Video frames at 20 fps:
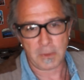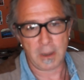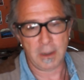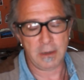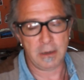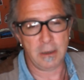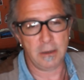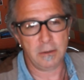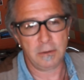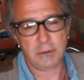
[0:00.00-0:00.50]

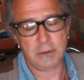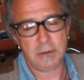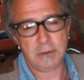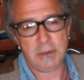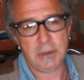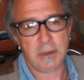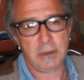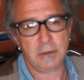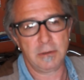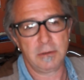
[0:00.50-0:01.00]
I know
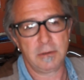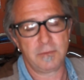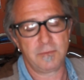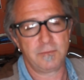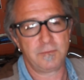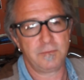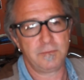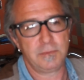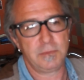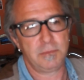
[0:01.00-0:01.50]
that the
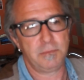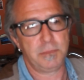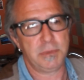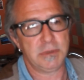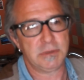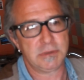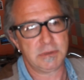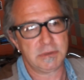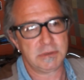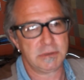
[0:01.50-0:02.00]

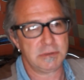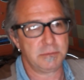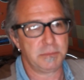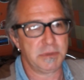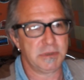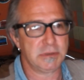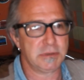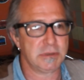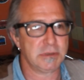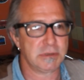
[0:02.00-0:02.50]
business is
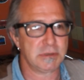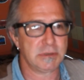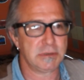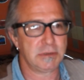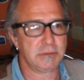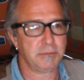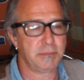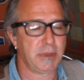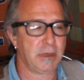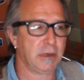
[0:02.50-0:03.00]
business,
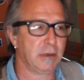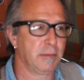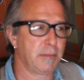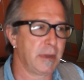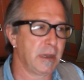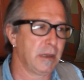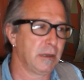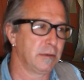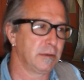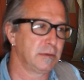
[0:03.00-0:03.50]
and
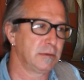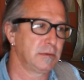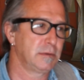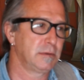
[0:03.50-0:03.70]
Paramount